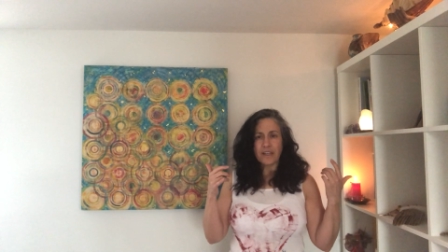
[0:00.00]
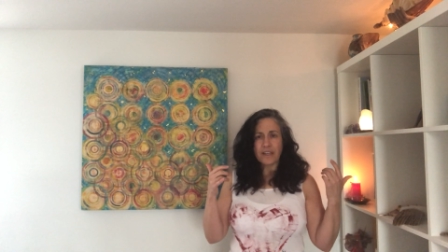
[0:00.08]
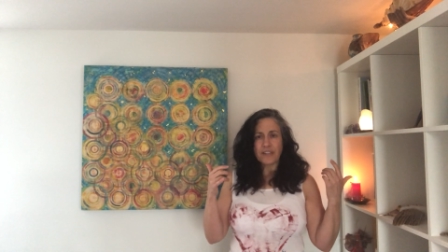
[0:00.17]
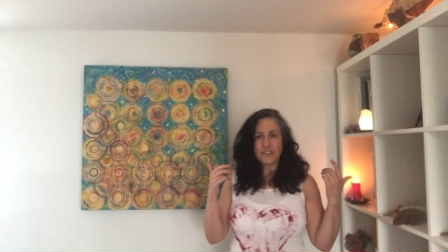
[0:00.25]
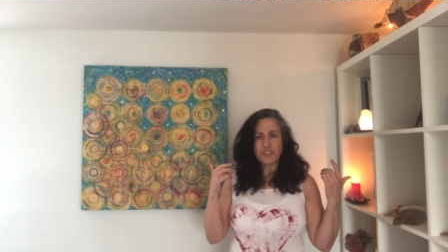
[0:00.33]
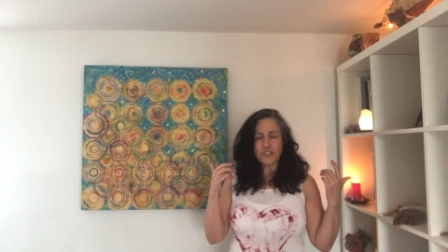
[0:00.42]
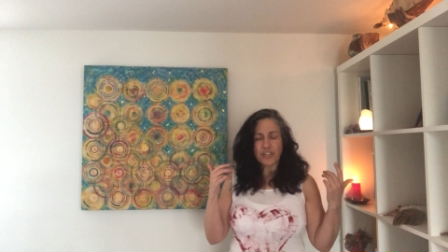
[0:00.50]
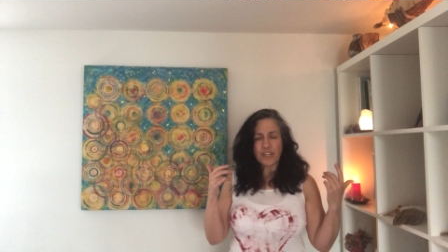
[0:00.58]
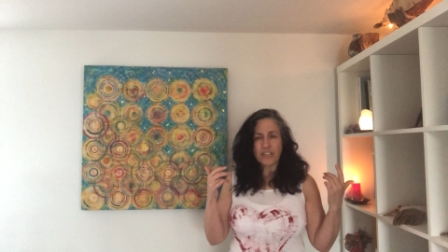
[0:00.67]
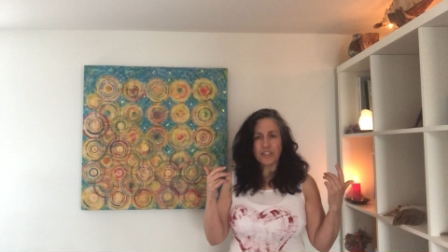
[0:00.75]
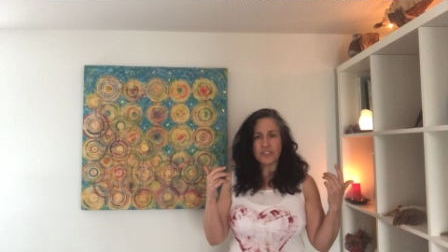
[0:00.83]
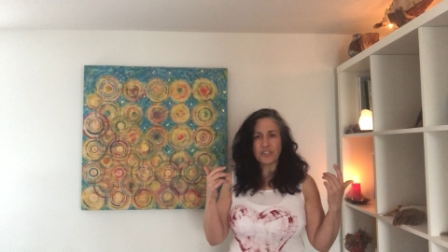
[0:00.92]
has
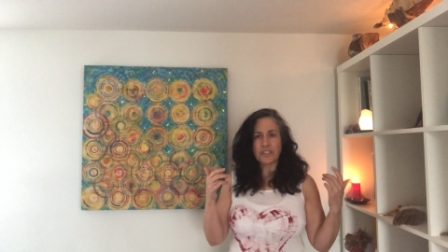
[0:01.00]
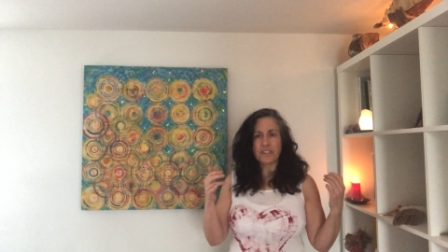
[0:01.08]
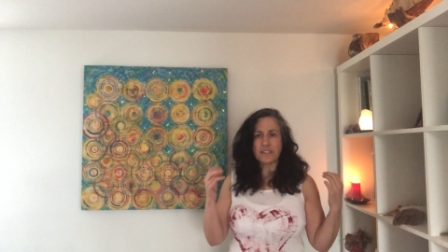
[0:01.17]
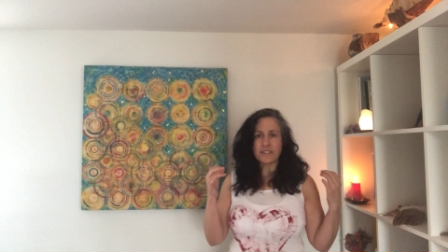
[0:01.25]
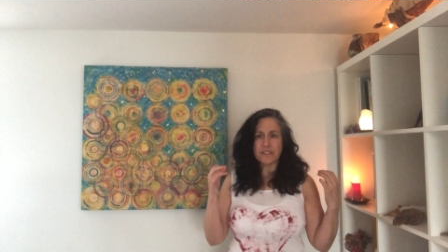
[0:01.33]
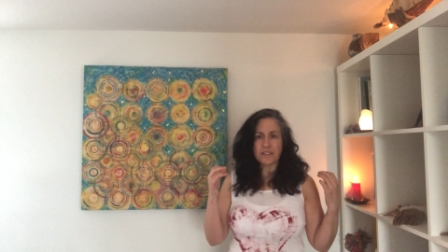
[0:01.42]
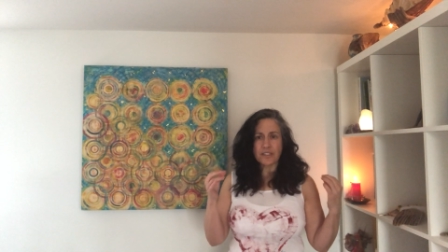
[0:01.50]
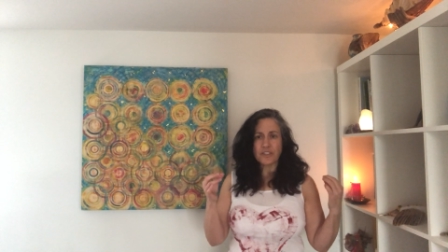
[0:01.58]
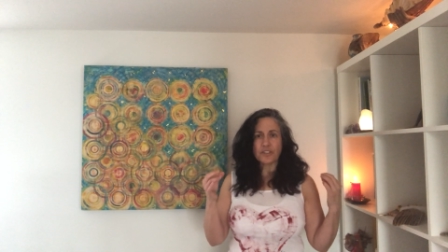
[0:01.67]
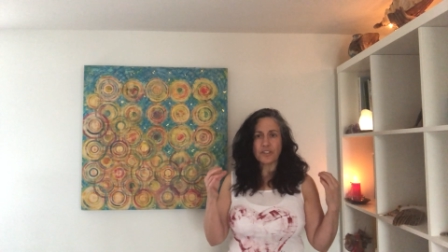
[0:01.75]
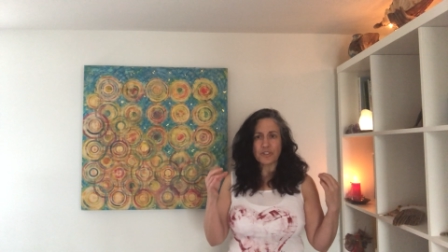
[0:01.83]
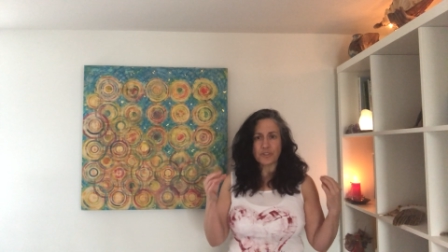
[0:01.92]
changed in such
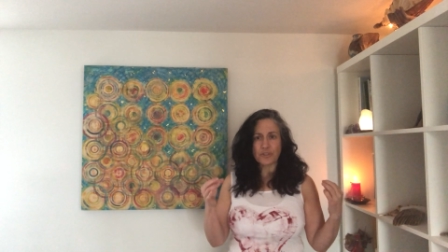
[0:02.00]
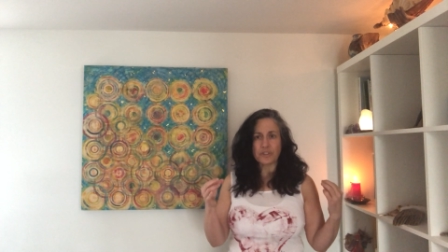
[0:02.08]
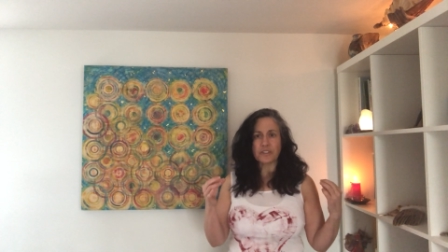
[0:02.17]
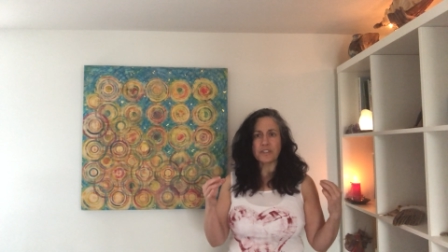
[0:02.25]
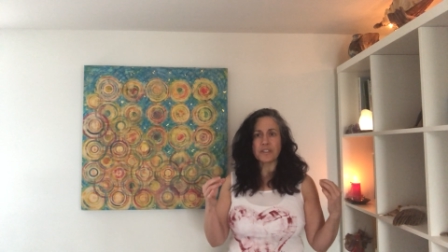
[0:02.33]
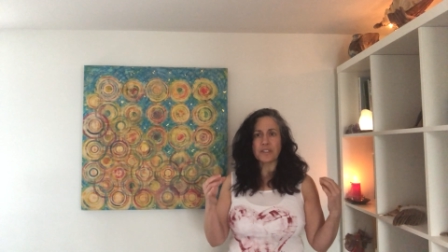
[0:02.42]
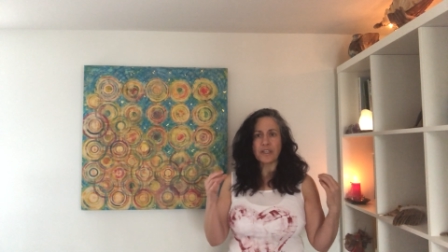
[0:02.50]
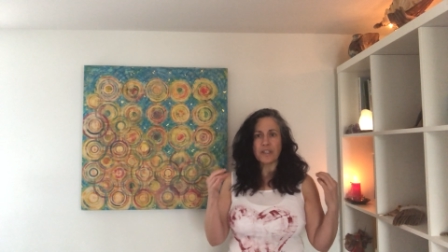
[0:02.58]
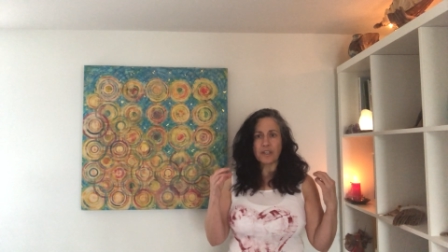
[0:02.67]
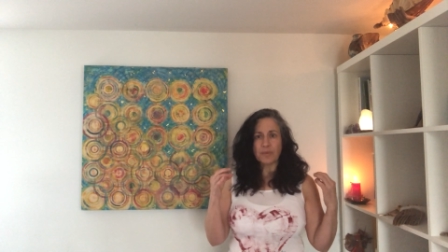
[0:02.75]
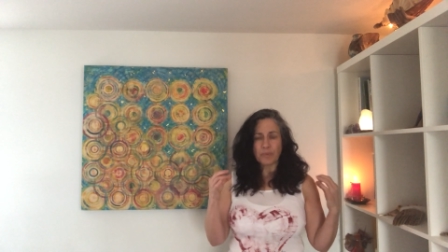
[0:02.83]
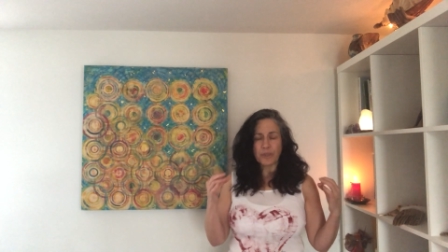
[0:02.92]
a short
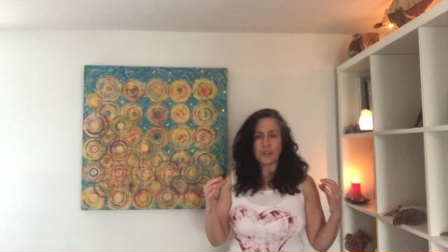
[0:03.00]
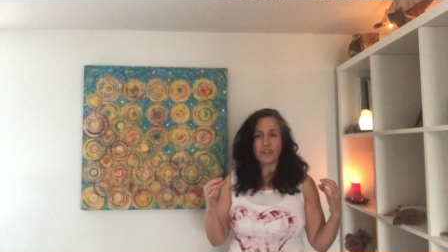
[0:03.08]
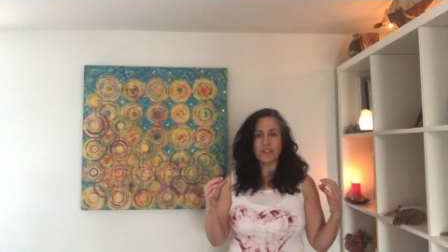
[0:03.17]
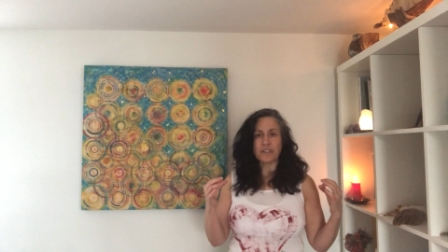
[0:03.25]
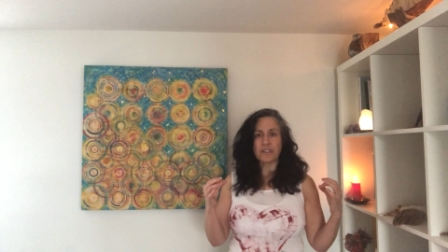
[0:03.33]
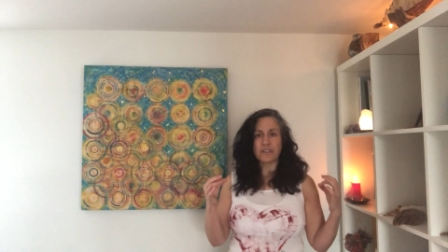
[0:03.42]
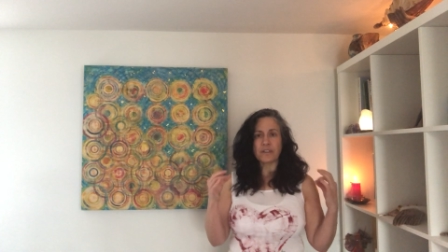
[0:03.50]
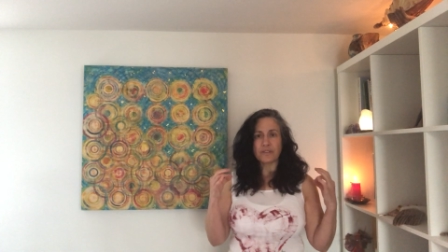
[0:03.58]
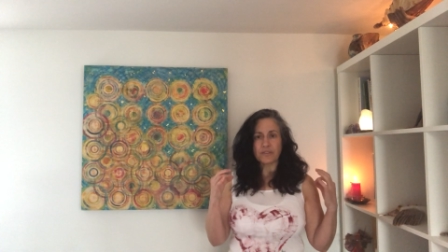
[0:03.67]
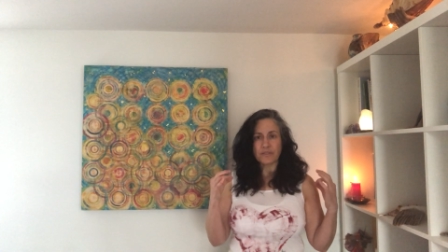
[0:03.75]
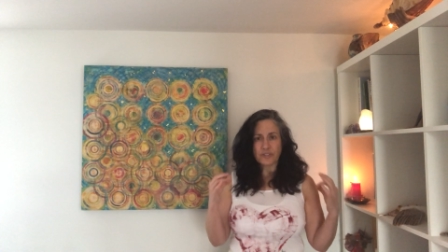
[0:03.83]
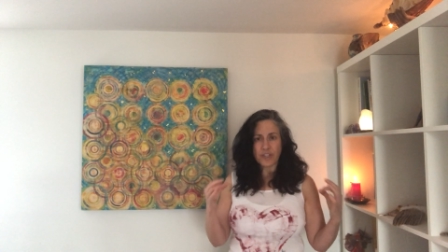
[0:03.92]
period
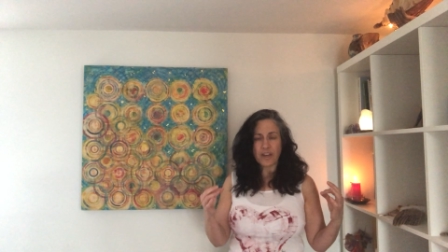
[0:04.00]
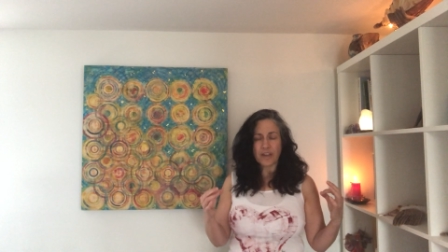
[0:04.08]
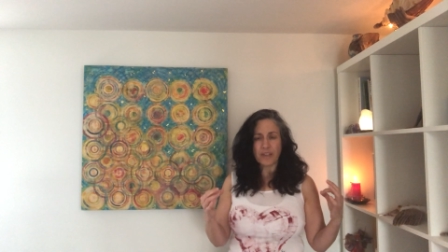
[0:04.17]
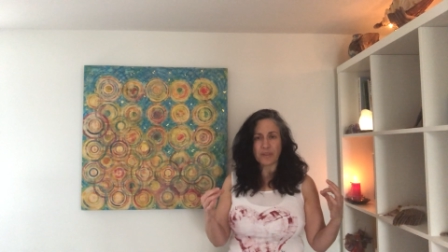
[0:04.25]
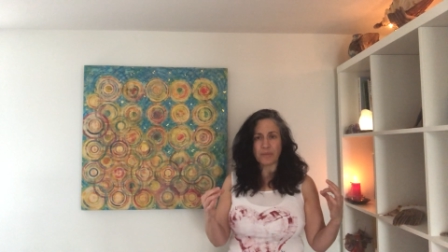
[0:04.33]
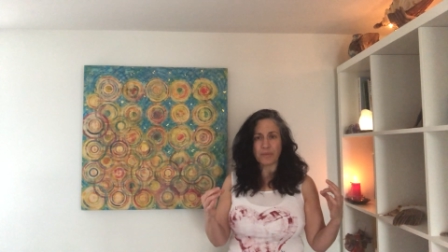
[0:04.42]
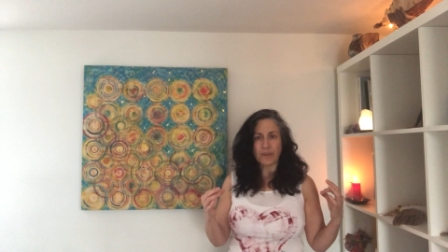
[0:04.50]
of time.